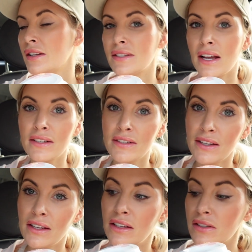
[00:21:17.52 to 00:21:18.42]

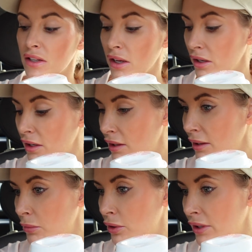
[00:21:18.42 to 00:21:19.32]
Dancing, it's the
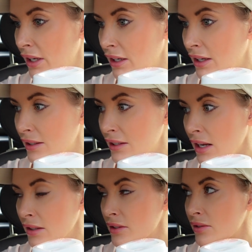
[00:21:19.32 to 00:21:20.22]
early morning
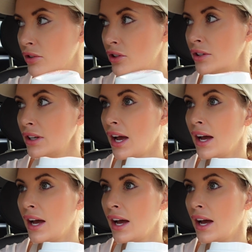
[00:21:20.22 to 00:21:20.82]
dance run,